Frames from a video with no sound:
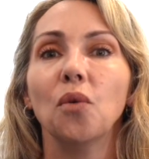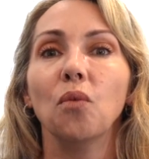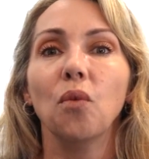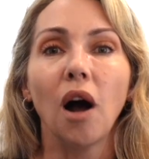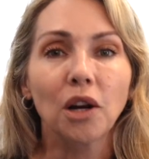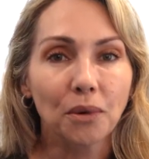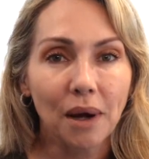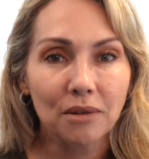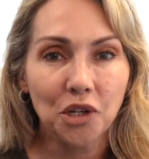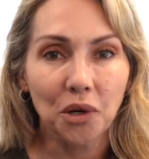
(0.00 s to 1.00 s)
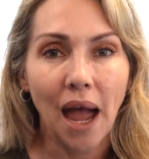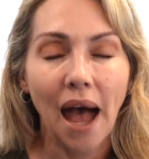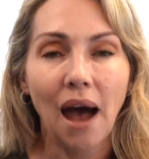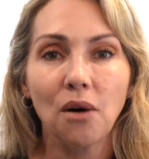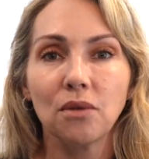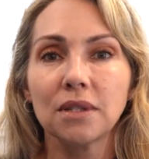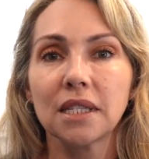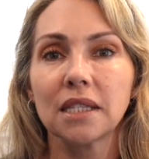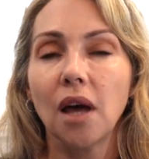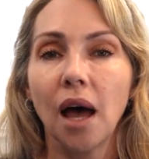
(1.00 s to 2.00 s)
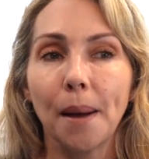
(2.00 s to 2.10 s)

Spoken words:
walk around your house,